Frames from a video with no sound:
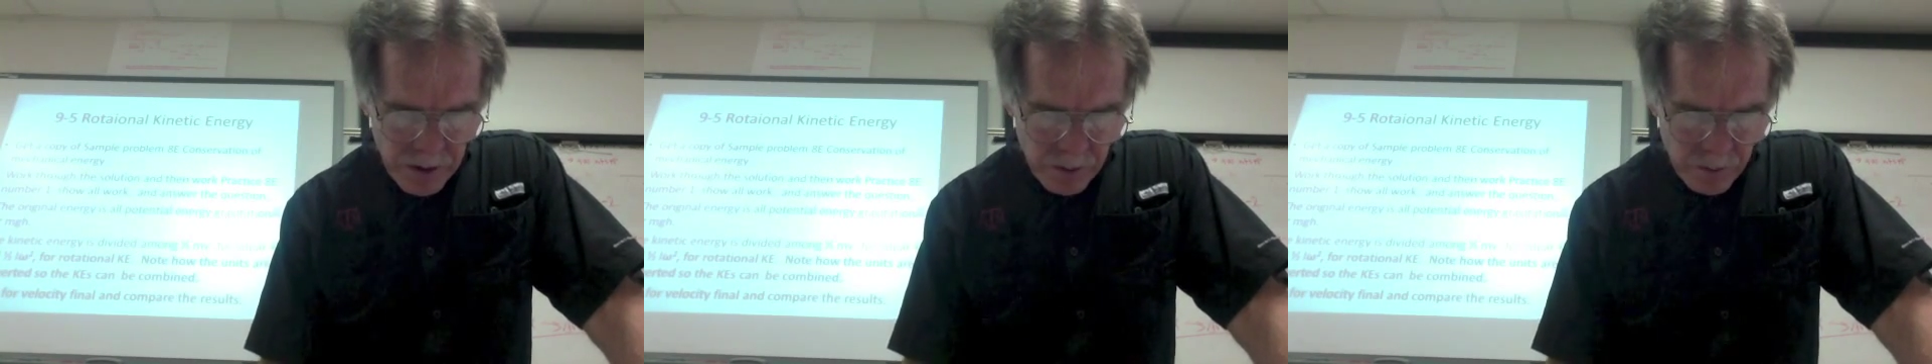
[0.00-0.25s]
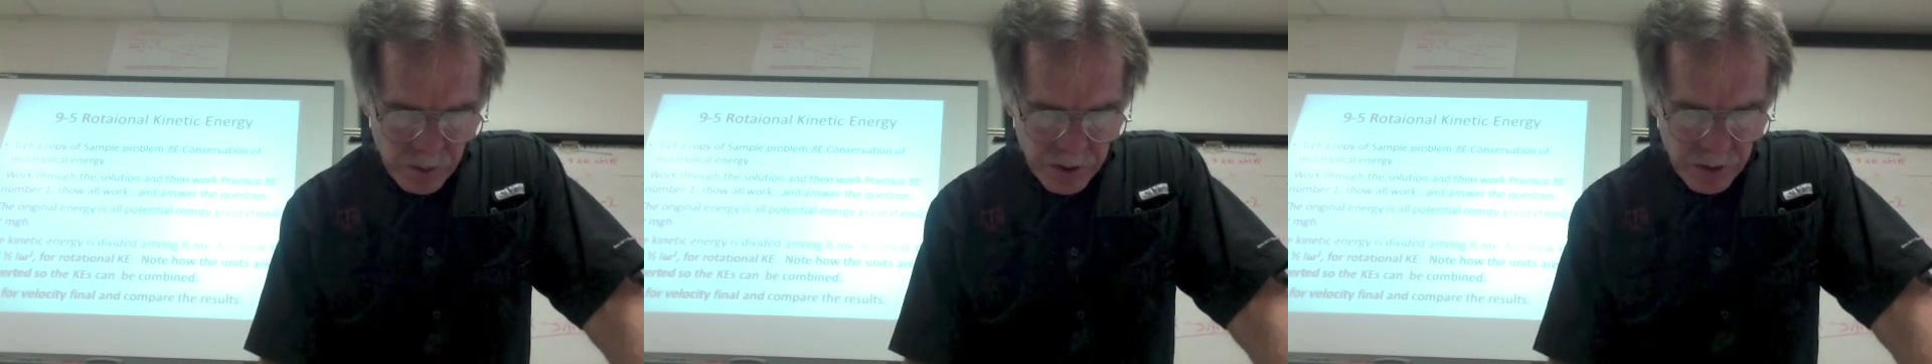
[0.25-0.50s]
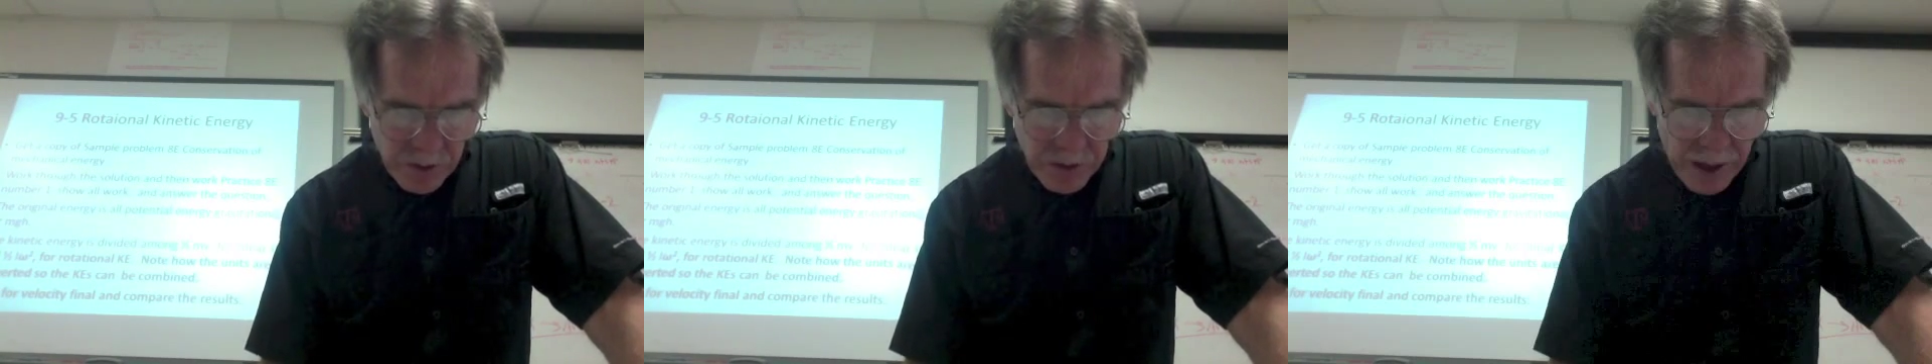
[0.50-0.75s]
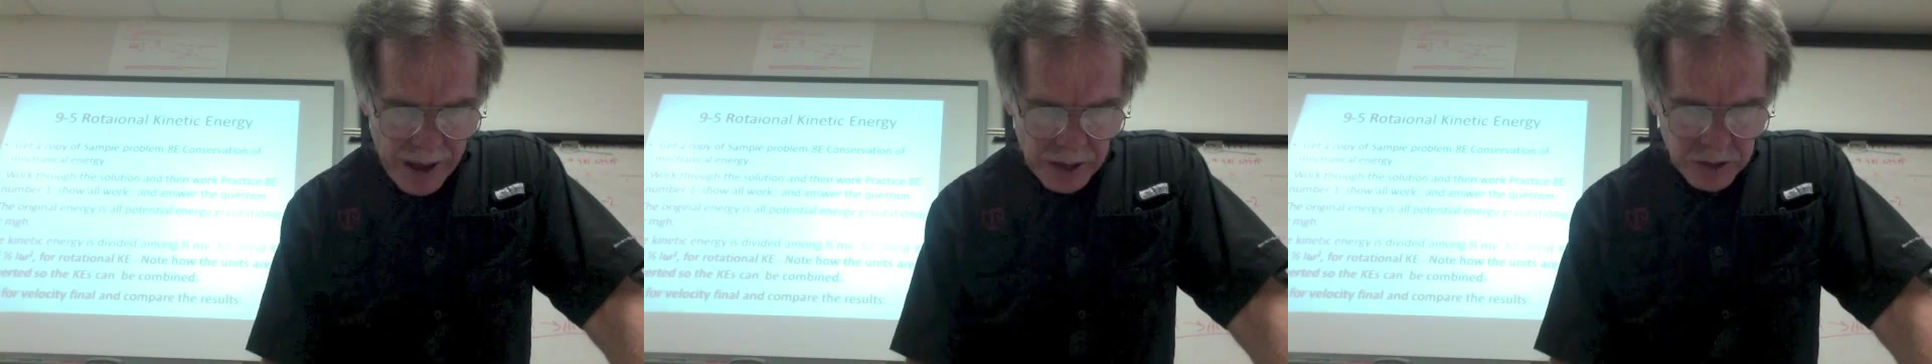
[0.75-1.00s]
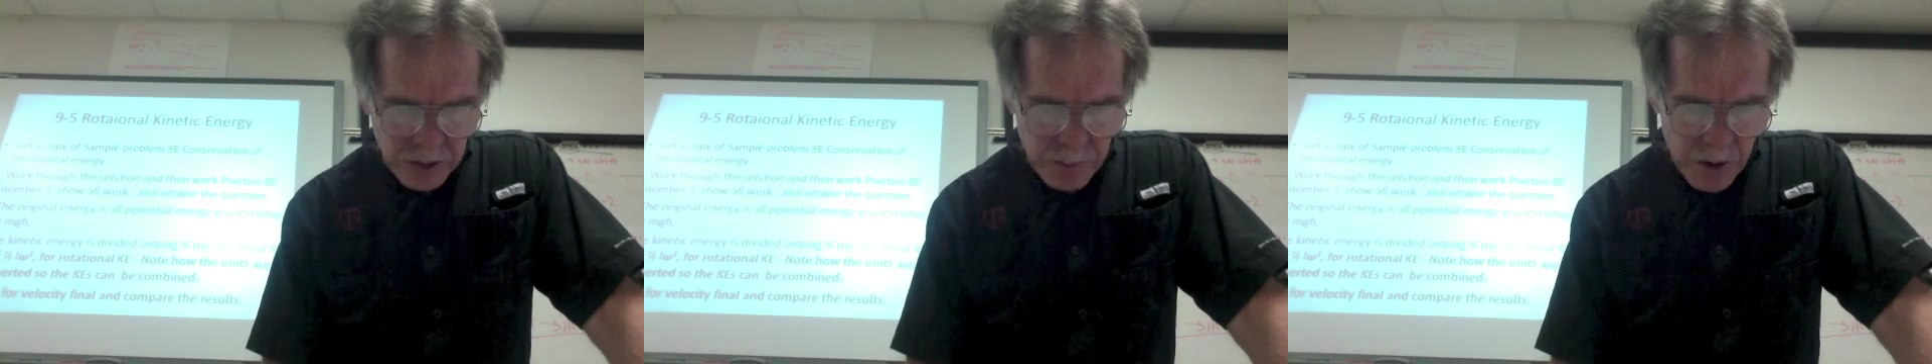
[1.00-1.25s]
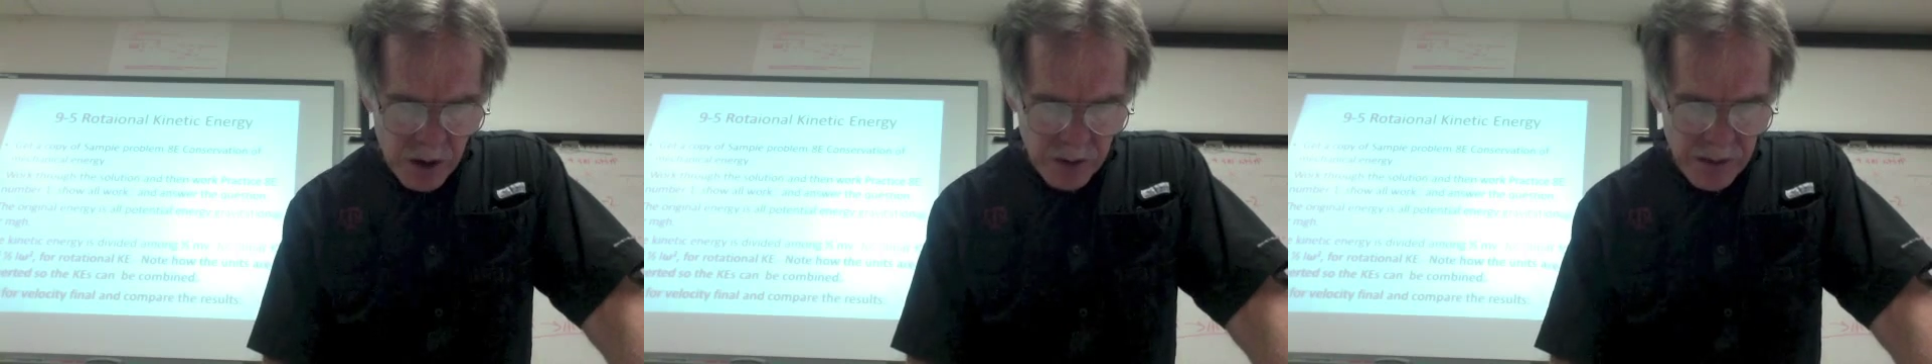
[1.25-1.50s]
When we do the
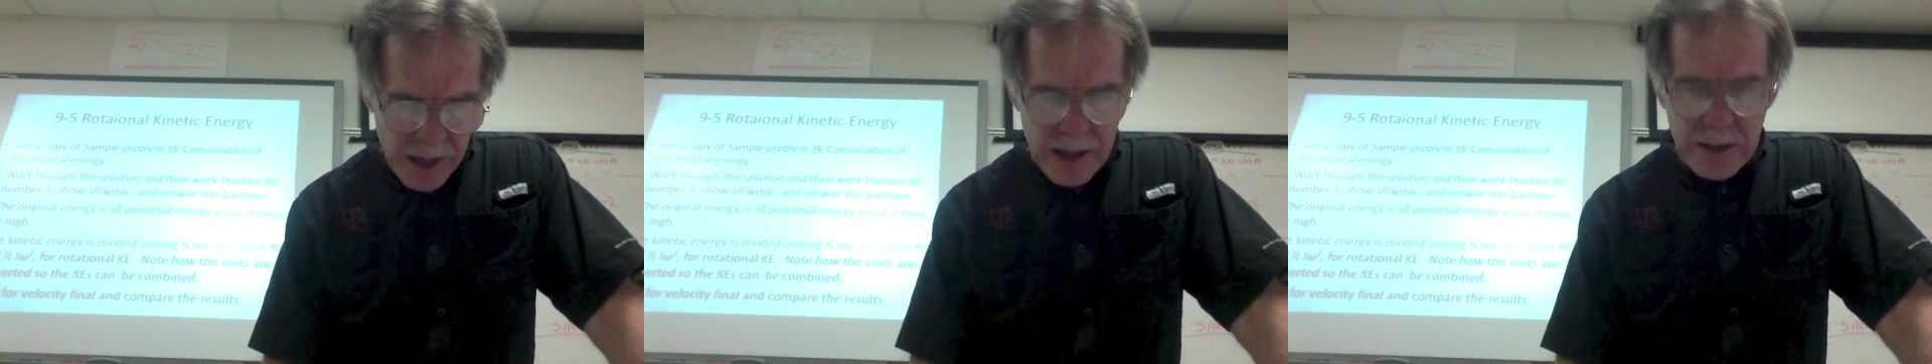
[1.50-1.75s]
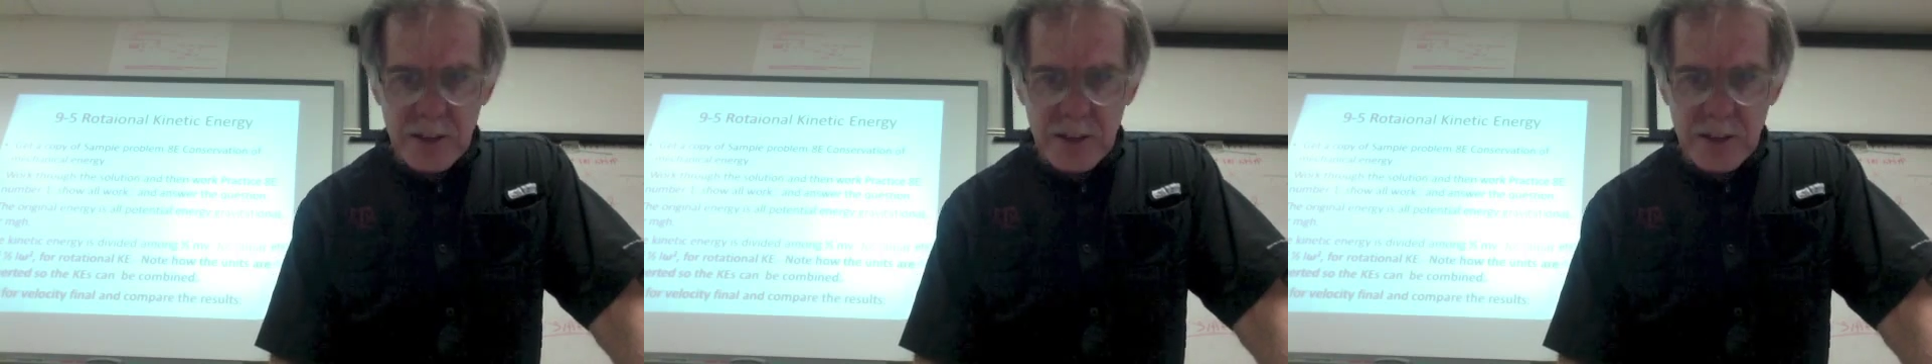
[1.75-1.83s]
algebra on that,